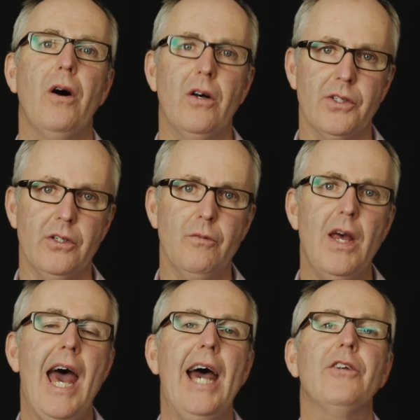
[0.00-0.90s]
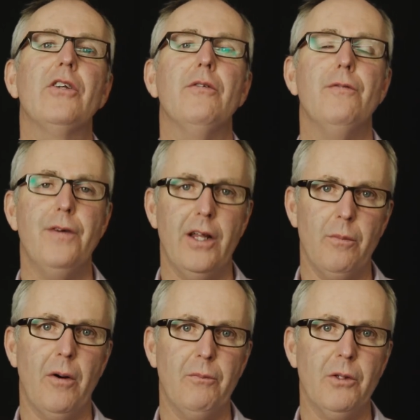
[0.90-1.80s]
positive, how to
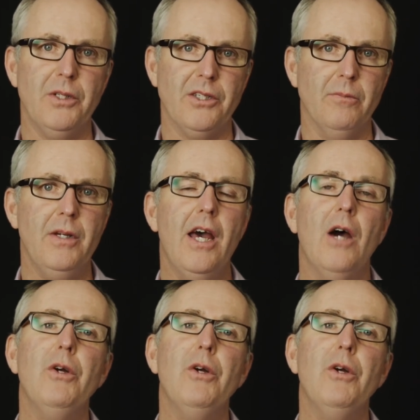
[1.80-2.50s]
develop optimism,